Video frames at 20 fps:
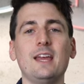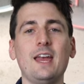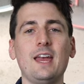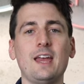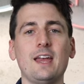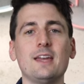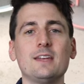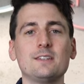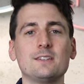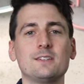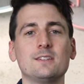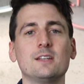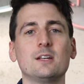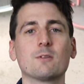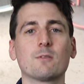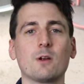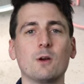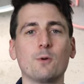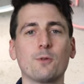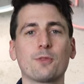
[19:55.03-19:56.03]

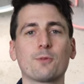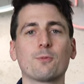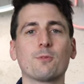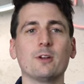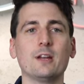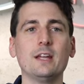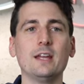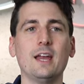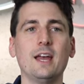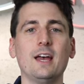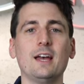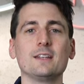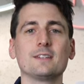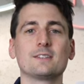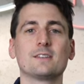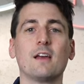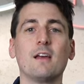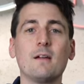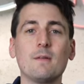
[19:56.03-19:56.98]
A03s.